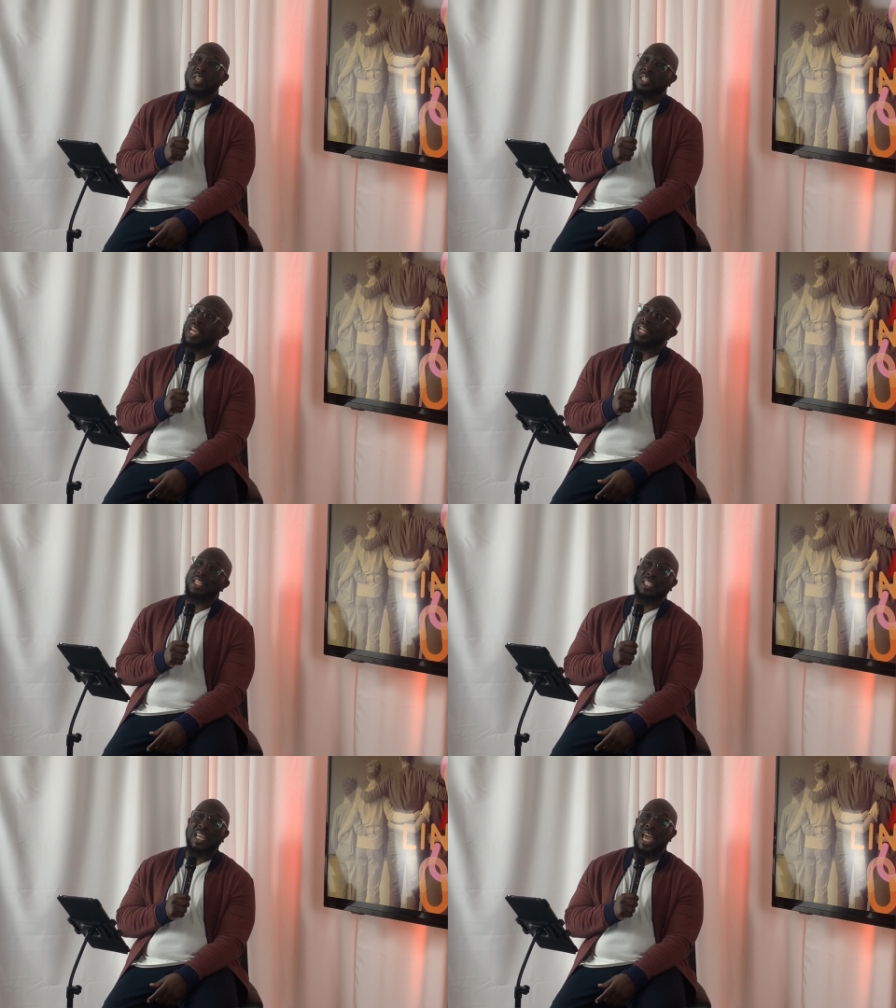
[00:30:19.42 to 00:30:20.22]
Either
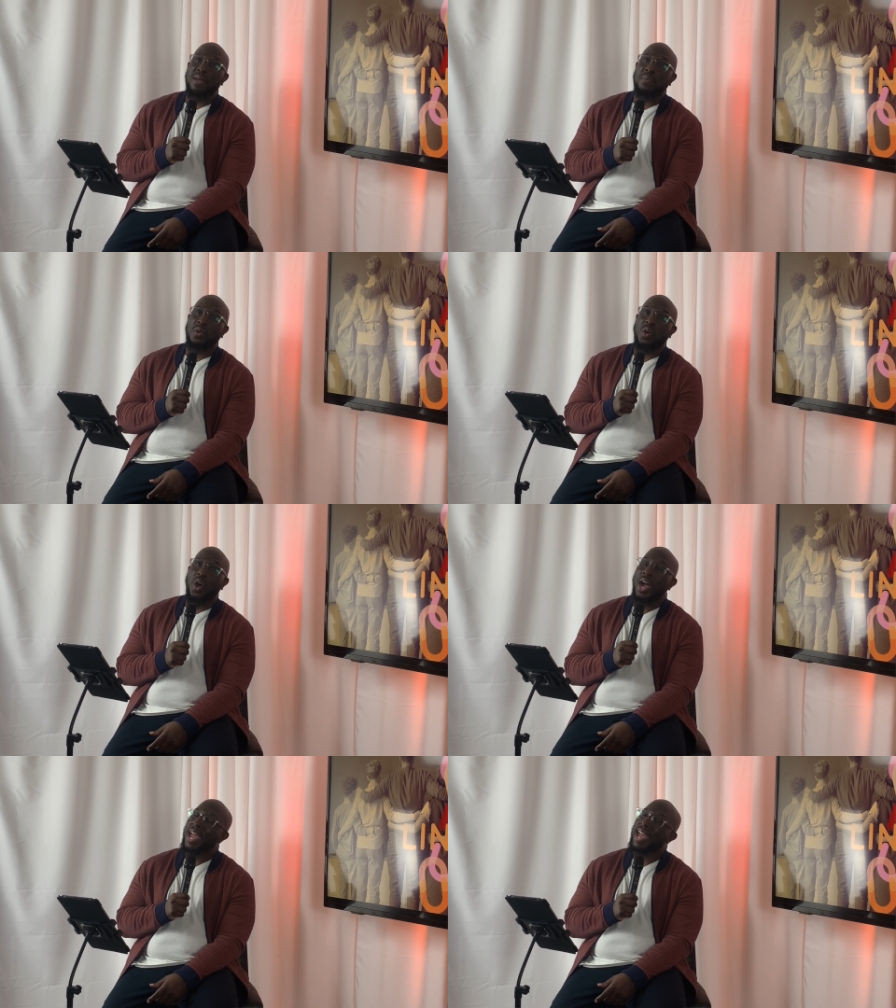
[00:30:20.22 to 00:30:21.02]
set the
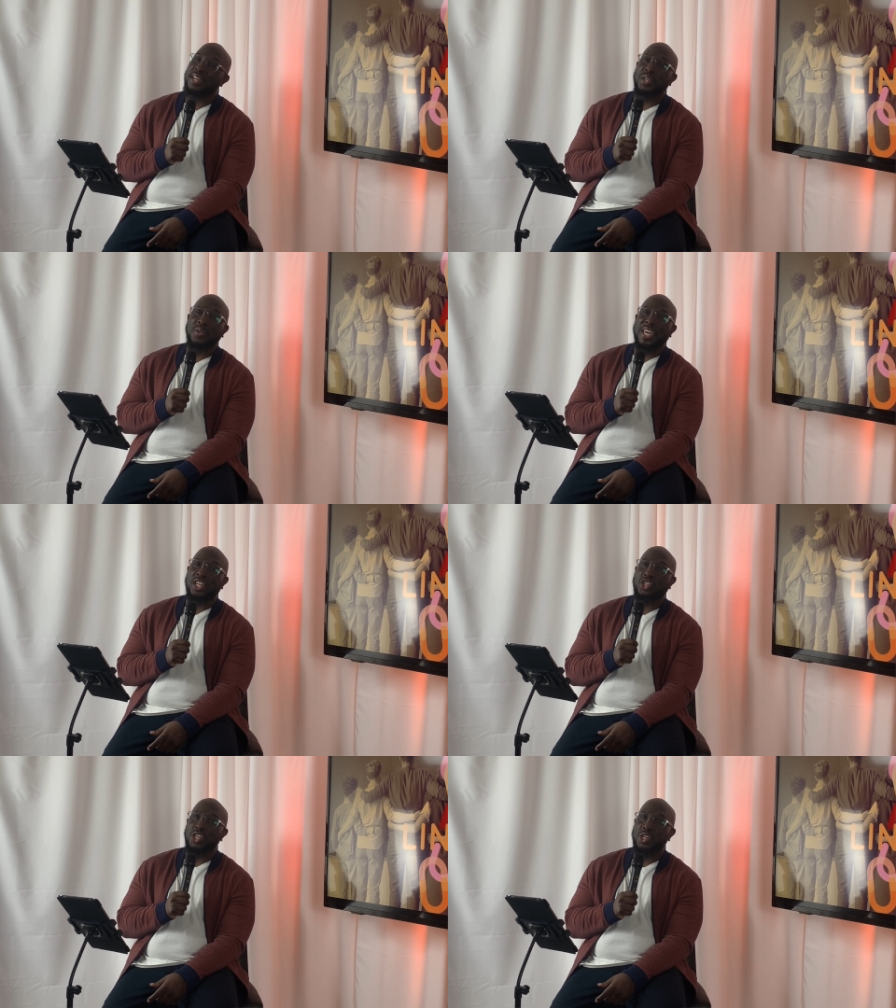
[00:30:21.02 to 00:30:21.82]
table or handle
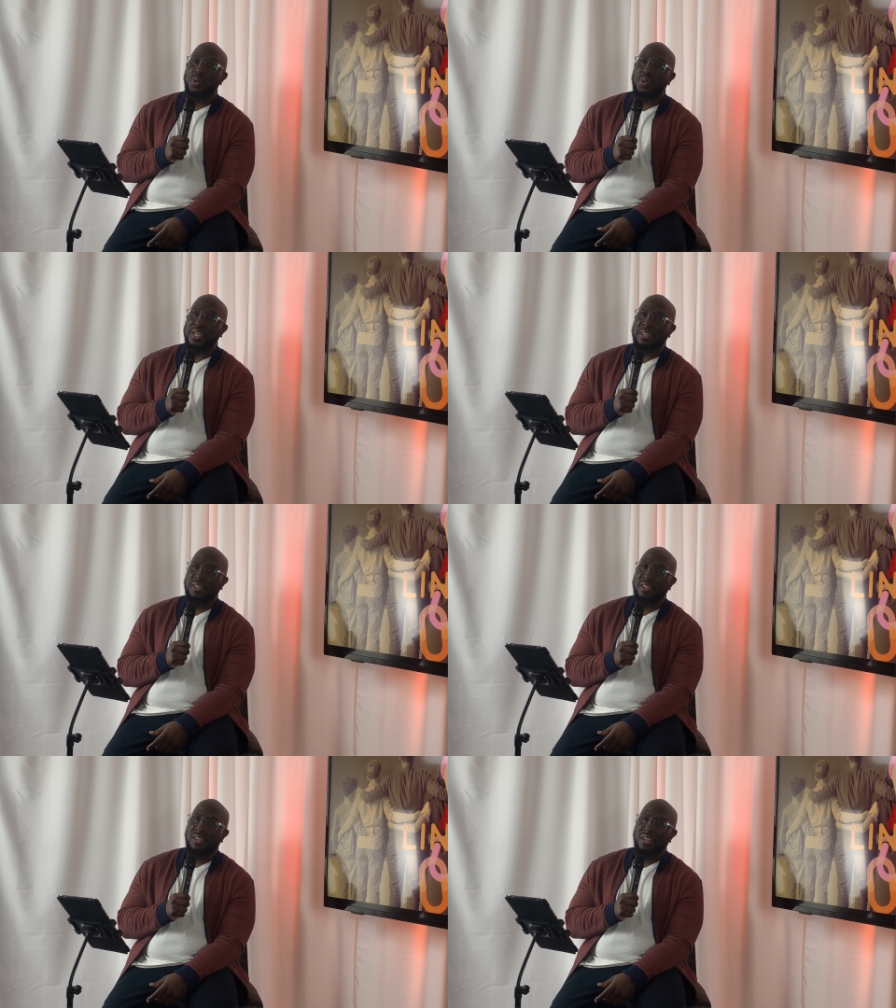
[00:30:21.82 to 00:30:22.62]
kitchen
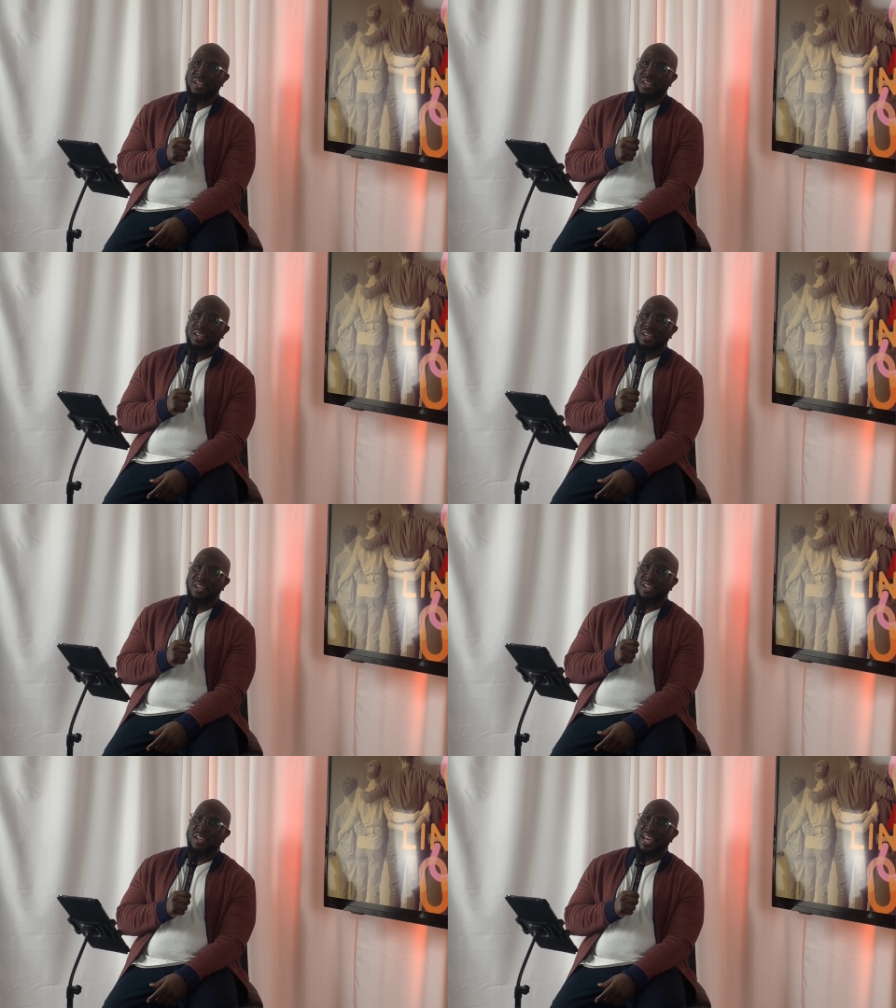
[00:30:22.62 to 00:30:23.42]
duty.
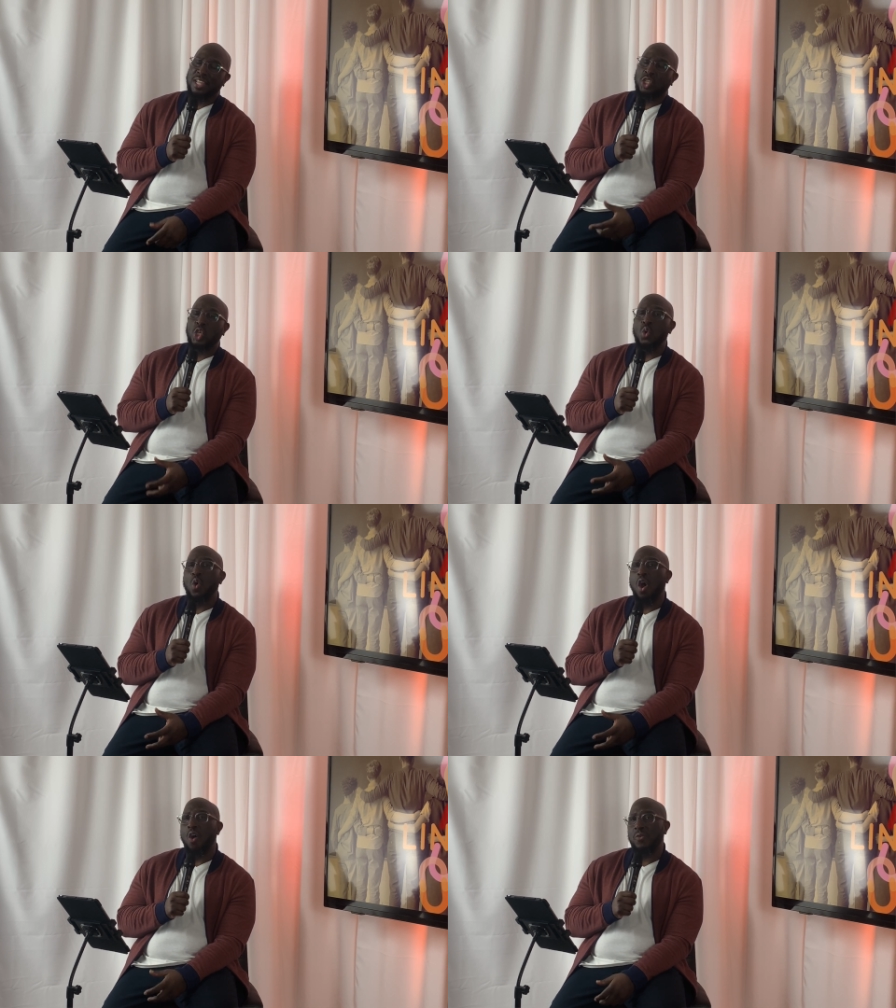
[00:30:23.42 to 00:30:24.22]
And
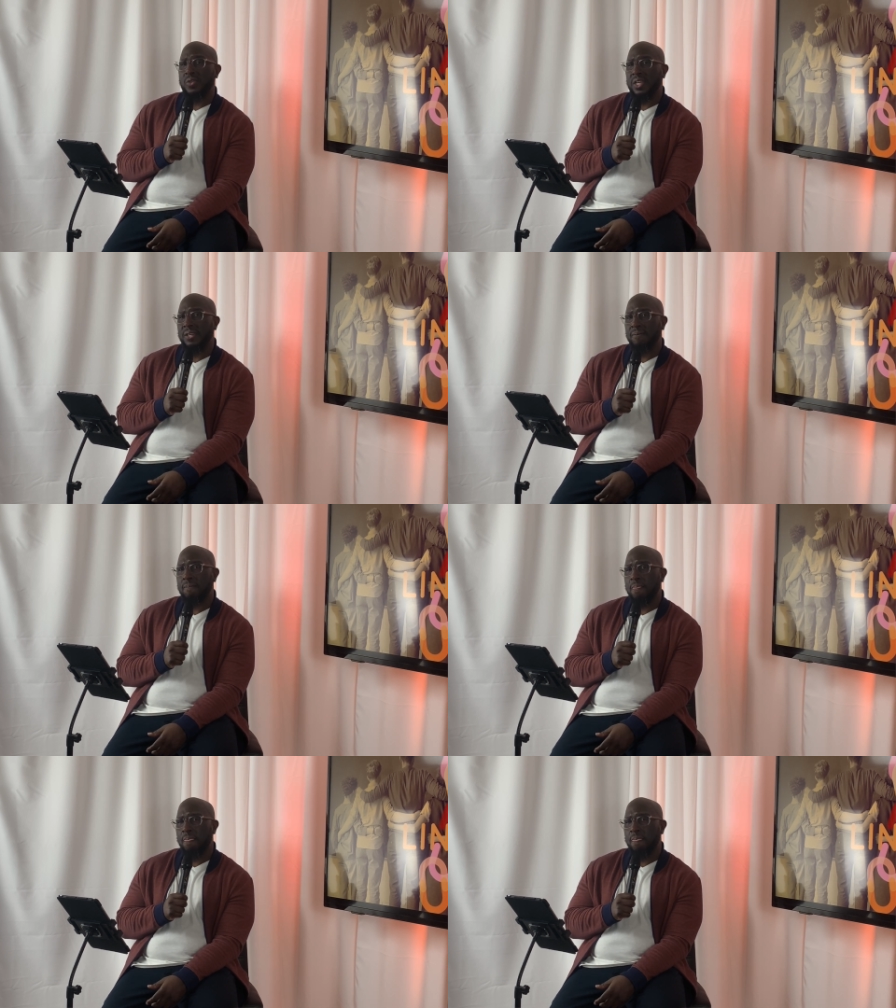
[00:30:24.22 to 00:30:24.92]
too often,